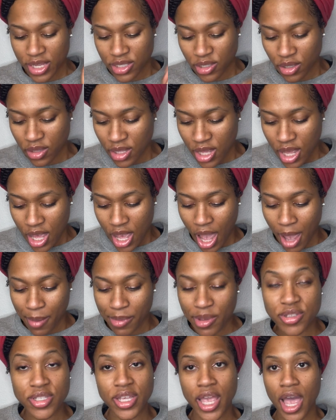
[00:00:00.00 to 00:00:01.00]
So I'm
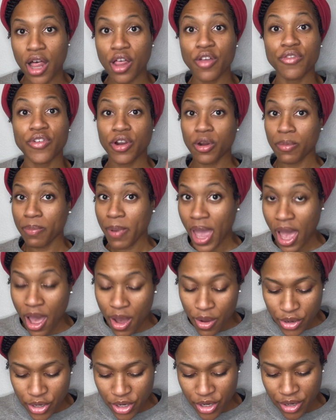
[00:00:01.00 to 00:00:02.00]
using aloe vera
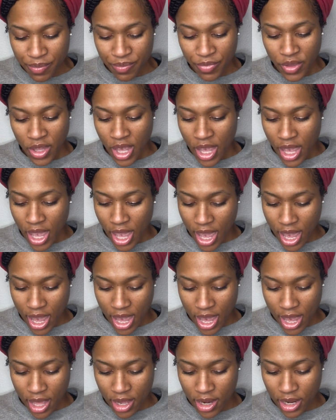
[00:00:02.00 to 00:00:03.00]
powder,
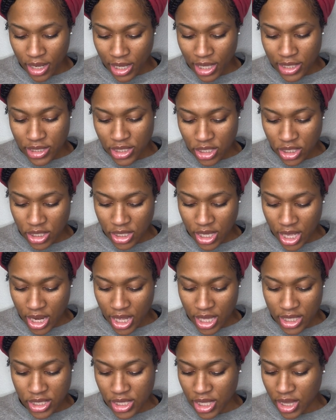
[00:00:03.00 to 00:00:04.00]
and let's just get
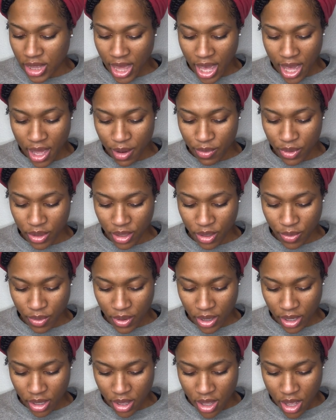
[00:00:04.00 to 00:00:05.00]
into that really
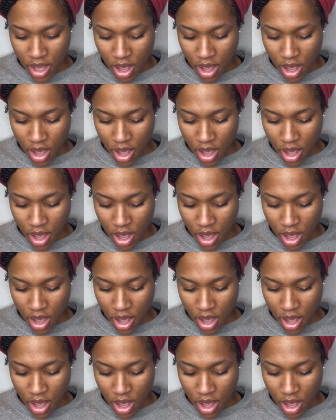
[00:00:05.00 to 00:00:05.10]
quick.